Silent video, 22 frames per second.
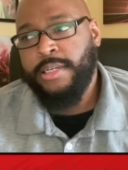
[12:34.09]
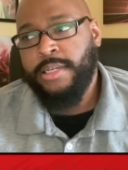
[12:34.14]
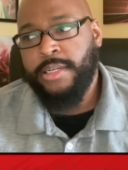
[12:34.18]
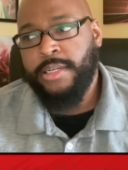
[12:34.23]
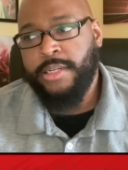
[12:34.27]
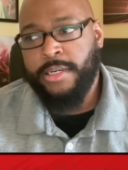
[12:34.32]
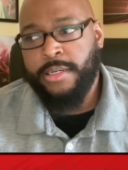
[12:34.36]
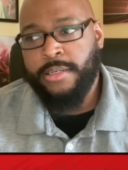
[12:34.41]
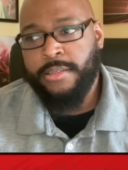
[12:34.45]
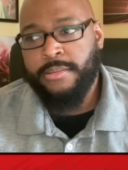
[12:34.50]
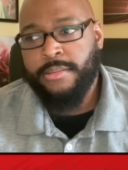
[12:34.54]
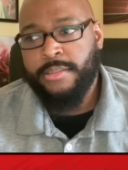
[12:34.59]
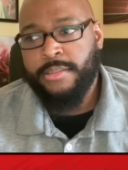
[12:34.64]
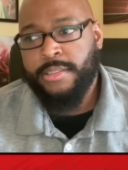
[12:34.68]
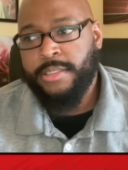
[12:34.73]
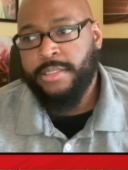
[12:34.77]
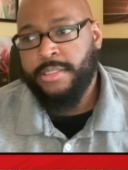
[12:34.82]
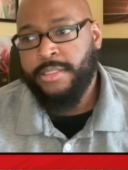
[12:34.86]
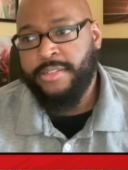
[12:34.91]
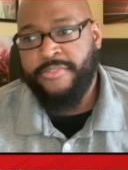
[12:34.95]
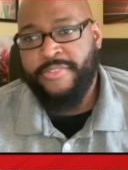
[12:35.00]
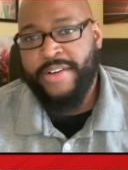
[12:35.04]
you know,
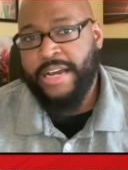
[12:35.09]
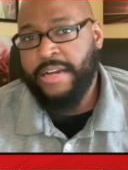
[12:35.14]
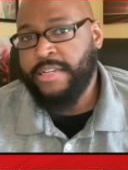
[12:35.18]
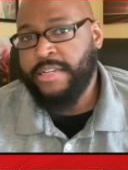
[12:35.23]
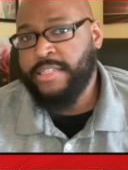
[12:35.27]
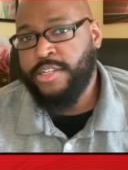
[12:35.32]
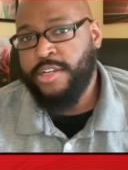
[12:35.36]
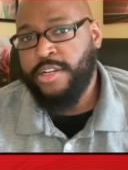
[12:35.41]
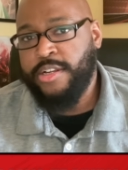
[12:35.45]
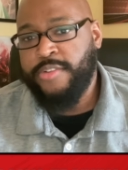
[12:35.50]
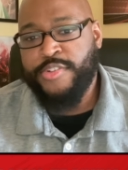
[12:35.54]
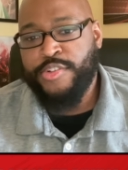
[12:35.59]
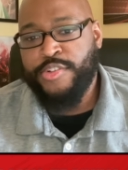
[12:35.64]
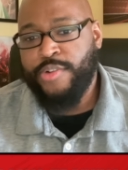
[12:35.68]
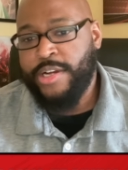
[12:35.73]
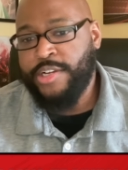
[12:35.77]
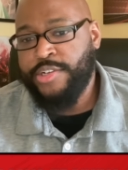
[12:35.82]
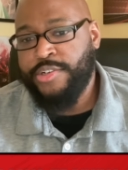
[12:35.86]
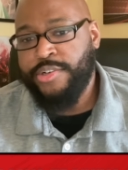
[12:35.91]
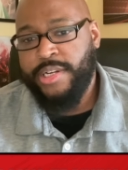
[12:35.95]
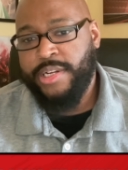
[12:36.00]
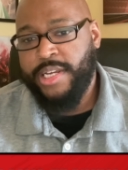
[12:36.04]
the Falcons could have
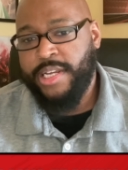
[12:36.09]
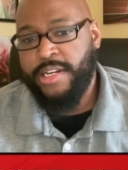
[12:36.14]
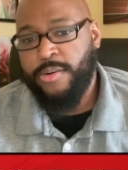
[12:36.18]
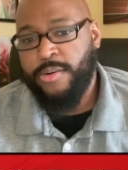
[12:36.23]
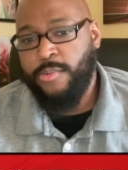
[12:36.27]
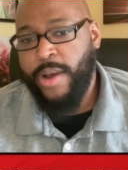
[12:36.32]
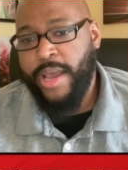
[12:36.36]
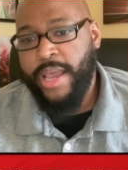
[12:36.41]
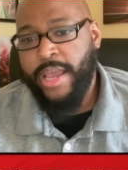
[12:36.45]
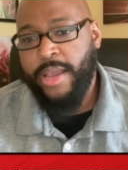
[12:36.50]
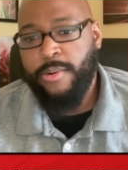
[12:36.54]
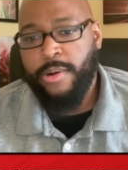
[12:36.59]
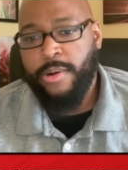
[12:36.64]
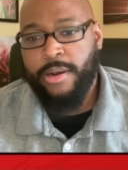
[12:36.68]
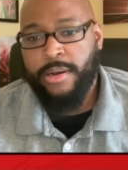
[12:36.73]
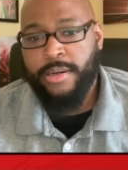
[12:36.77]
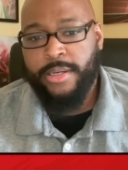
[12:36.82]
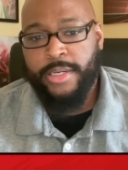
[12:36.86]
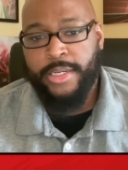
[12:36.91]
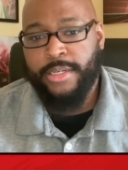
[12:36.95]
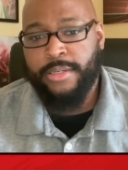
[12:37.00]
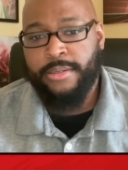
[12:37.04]
structured it in a way
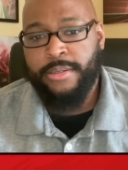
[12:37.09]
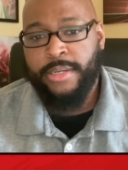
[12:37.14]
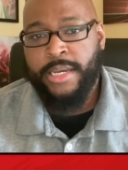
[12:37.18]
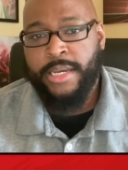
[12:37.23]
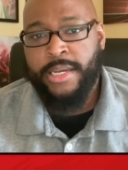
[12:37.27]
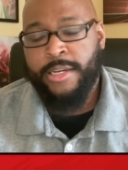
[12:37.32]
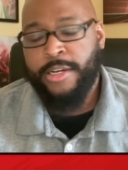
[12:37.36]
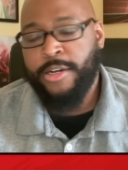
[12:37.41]
where you know